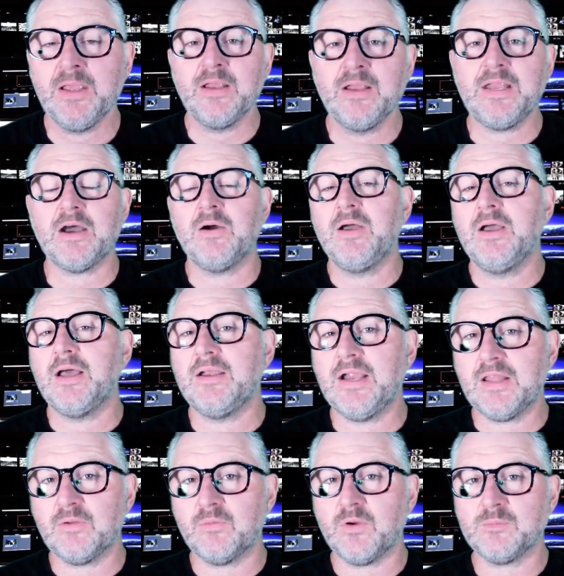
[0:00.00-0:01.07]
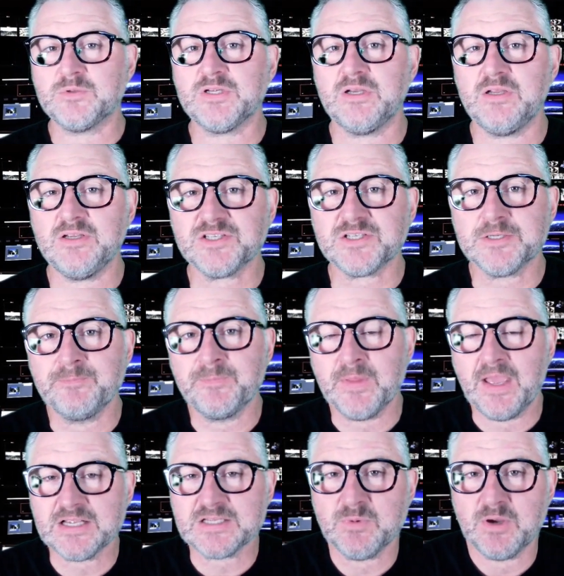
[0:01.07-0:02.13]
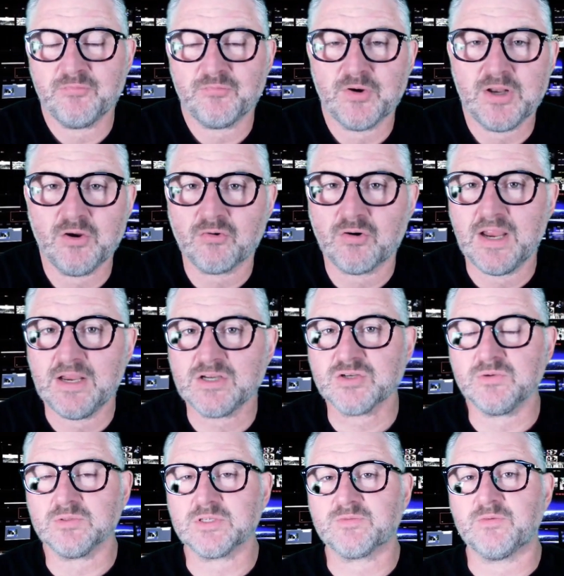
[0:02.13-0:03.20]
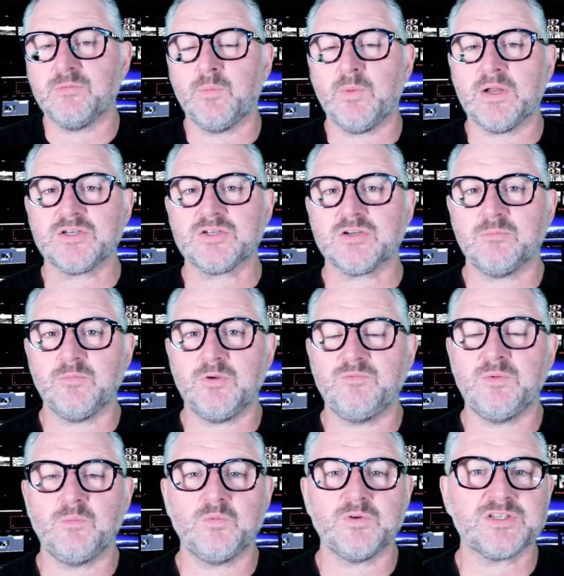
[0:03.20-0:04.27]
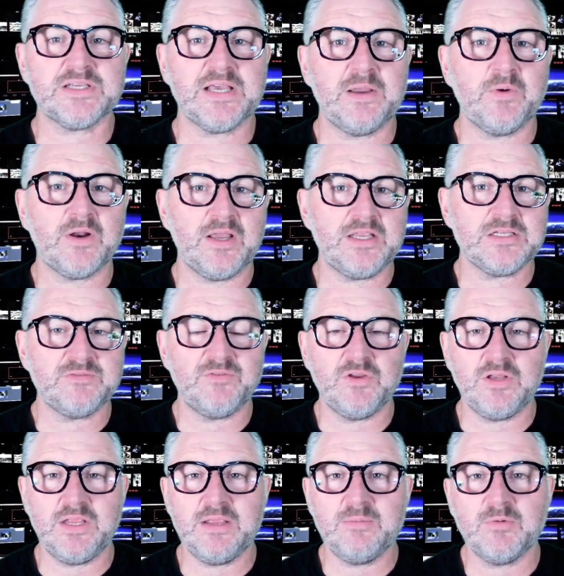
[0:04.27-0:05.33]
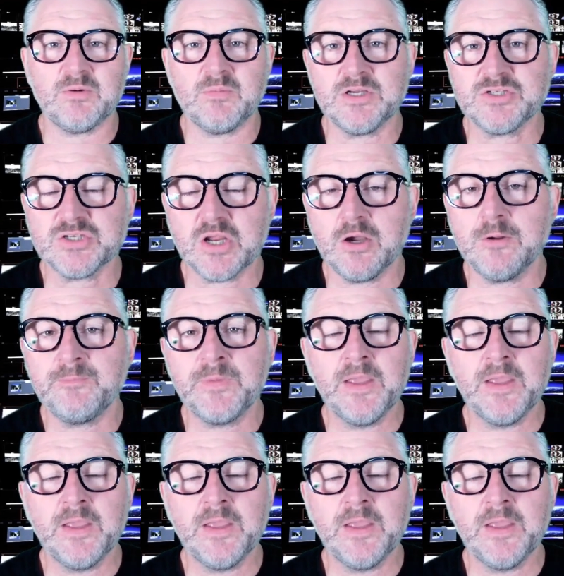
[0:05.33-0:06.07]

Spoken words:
Now, another option is, as my friend Craig Schultz from the One Shot Movement would say when I interviewed him on my show,